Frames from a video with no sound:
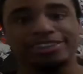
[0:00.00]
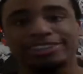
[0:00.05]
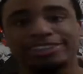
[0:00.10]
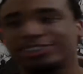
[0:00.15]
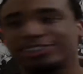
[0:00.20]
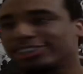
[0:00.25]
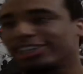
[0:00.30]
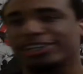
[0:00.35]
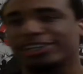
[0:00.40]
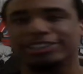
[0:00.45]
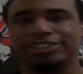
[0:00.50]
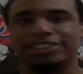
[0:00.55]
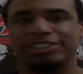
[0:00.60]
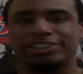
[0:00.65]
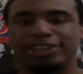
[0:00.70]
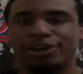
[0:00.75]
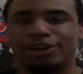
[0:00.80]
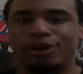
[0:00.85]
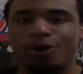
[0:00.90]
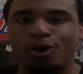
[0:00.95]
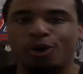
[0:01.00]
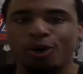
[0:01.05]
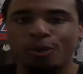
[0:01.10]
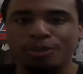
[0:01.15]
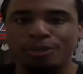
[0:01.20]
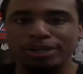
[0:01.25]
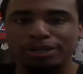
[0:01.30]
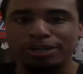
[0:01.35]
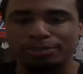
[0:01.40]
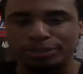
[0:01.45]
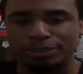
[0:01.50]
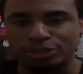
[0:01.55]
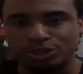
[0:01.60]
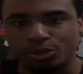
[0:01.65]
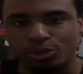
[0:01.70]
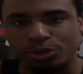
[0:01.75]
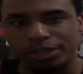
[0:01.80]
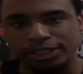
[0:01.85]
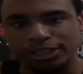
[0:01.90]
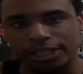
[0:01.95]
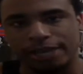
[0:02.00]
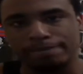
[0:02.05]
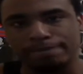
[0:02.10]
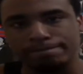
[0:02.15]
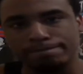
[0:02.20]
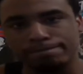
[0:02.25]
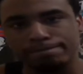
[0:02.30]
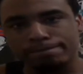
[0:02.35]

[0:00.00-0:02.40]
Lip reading: This sucker just opened up his sword. It's like,